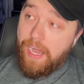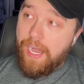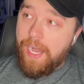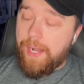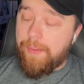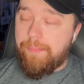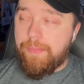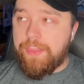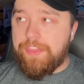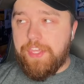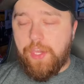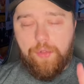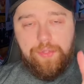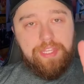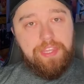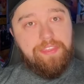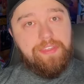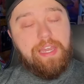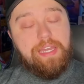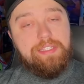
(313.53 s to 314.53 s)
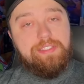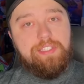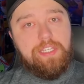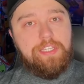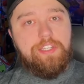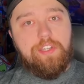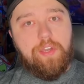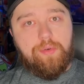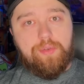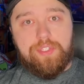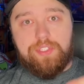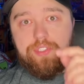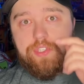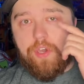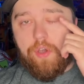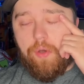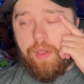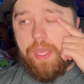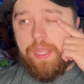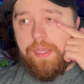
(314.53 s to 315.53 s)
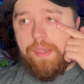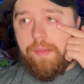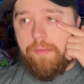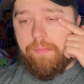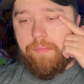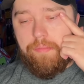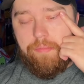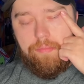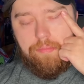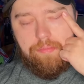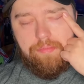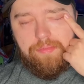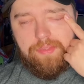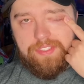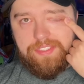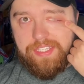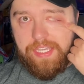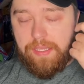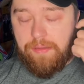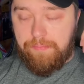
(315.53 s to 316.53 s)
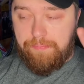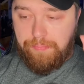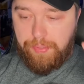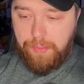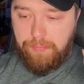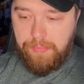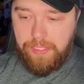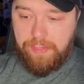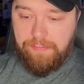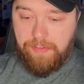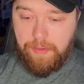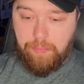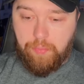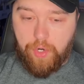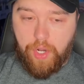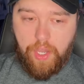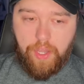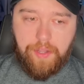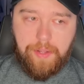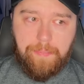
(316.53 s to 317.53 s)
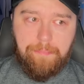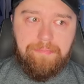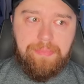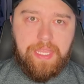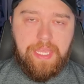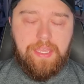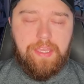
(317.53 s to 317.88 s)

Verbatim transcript: Um, the only thing I did notice though, and say, put me if I'm wrong,